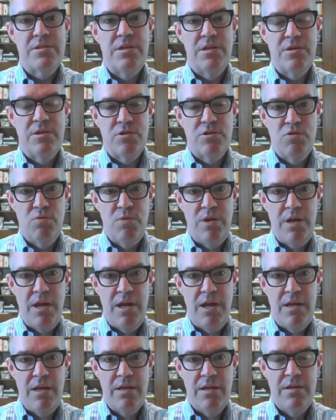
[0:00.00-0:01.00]
get
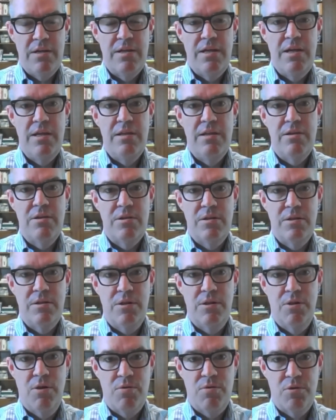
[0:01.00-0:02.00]
created in
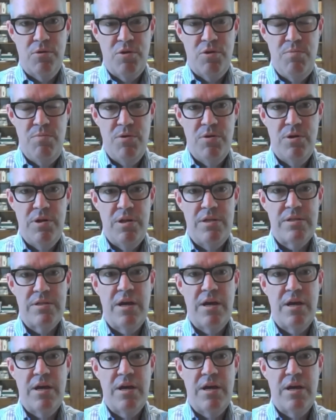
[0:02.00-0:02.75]
local communities?